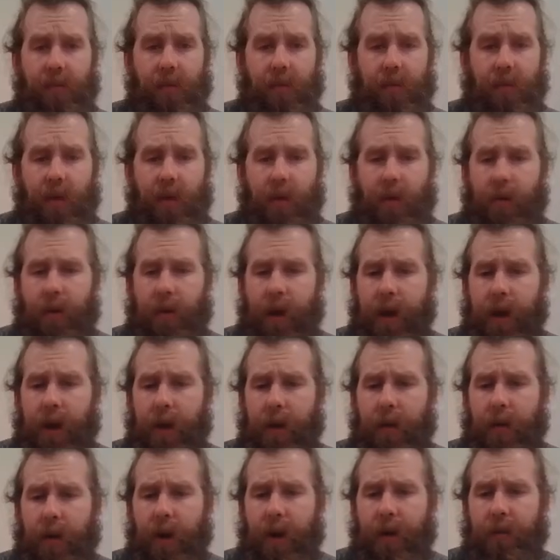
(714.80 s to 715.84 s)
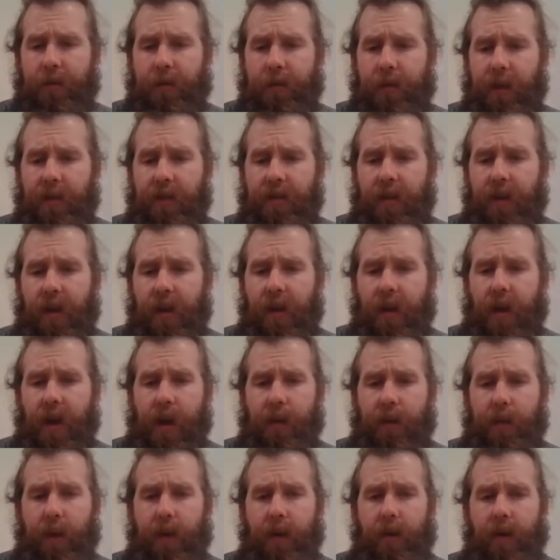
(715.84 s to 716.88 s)
Alright, here we are facing a
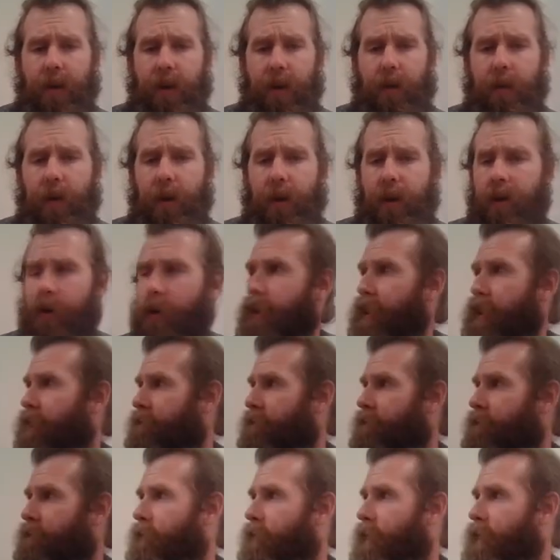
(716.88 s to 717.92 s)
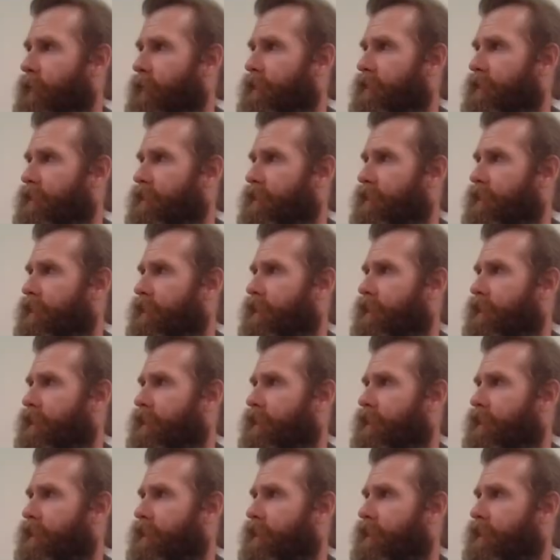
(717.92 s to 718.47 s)
Yami Yugi. We're going first.